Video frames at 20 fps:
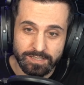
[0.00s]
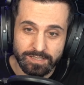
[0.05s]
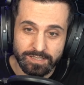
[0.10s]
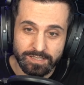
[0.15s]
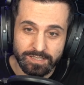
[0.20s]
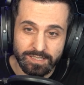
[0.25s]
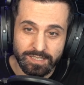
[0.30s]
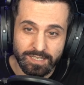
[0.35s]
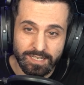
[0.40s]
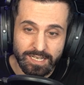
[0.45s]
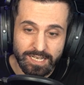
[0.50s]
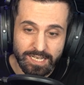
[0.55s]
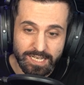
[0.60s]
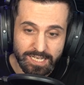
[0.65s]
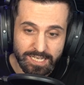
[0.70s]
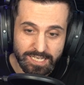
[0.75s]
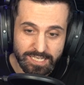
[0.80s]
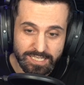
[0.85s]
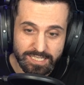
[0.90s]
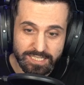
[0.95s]

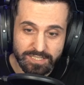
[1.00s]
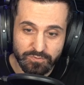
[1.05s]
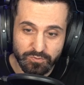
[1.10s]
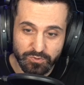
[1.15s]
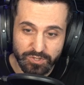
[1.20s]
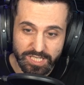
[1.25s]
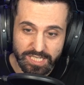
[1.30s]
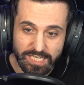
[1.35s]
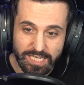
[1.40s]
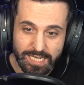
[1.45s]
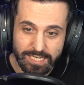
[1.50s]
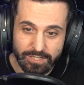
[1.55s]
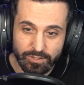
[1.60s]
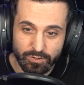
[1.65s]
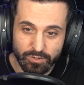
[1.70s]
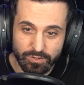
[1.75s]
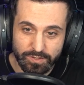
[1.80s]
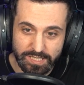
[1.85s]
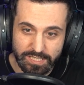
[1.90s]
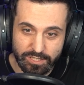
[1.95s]
As we got
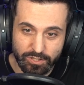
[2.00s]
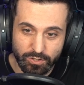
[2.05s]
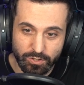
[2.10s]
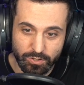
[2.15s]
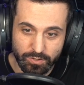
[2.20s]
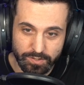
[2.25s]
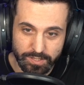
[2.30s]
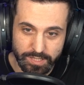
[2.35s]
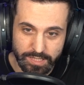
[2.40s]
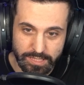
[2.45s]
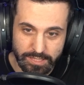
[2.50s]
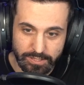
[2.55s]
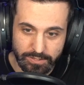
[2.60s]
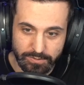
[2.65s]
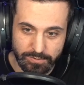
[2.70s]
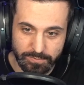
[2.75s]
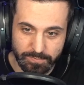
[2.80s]
Oricorio.